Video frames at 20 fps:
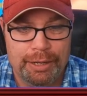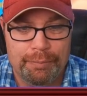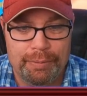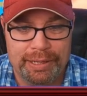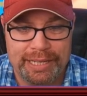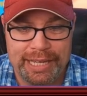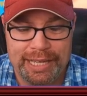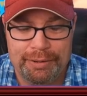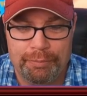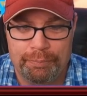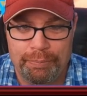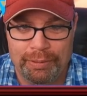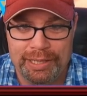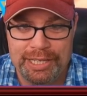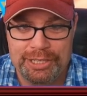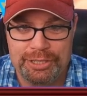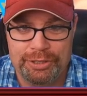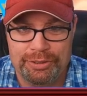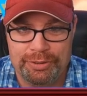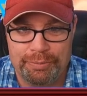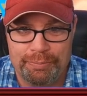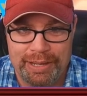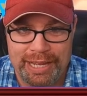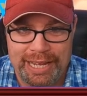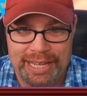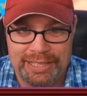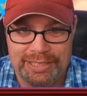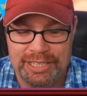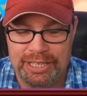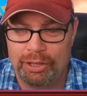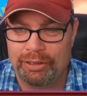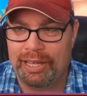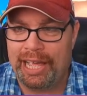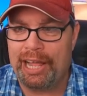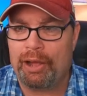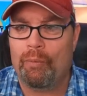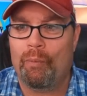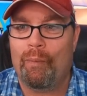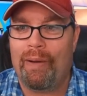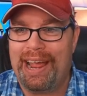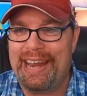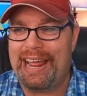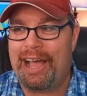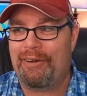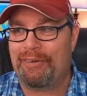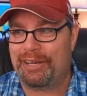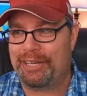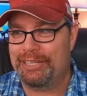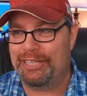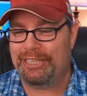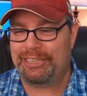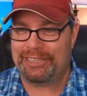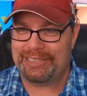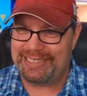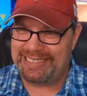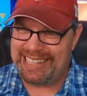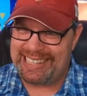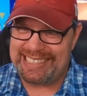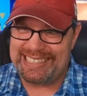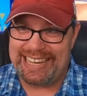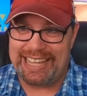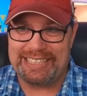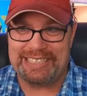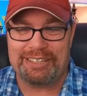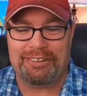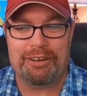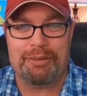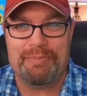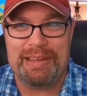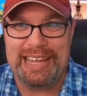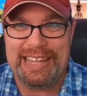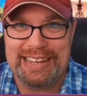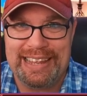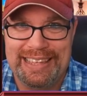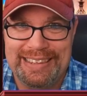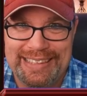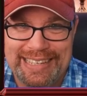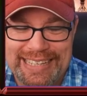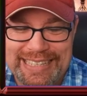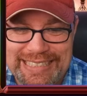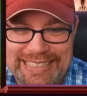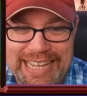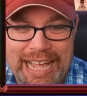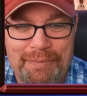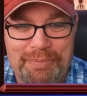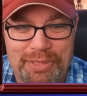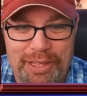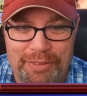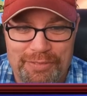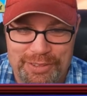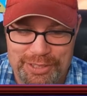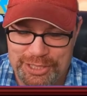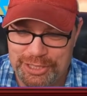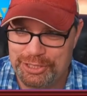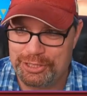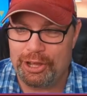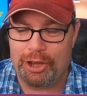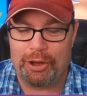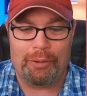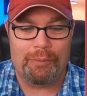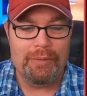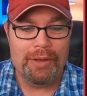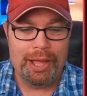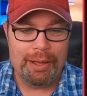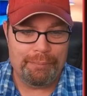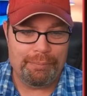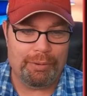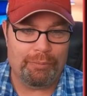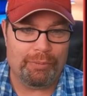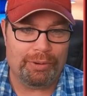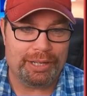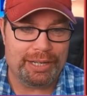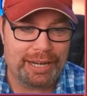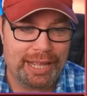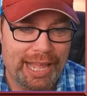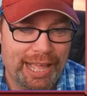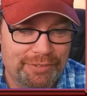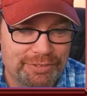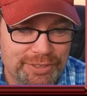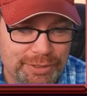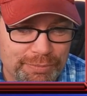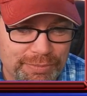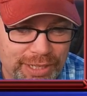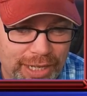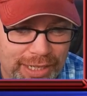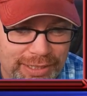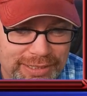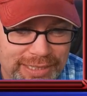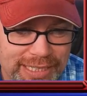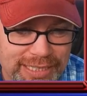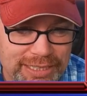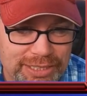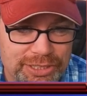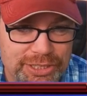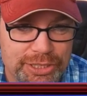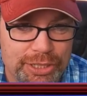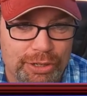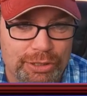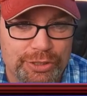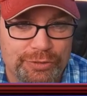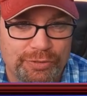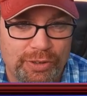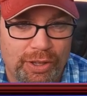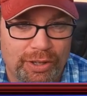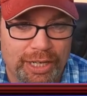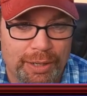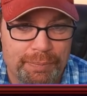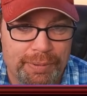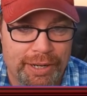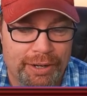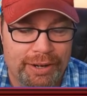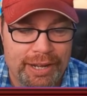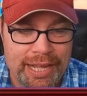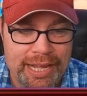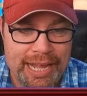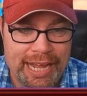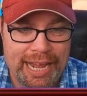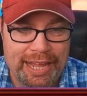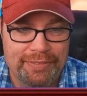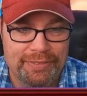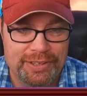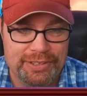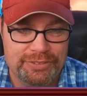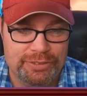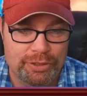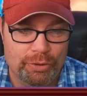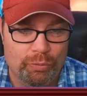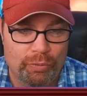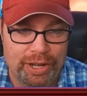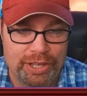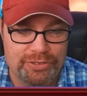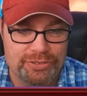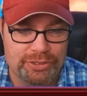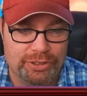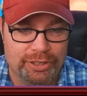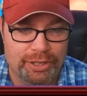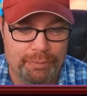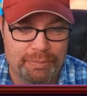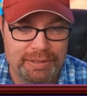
but again, blizzard means like whiteout conditions. Doesn't necessarily mean the depth of the snow, but we're going to have some uh, decent snows falling up here, and this the winds are going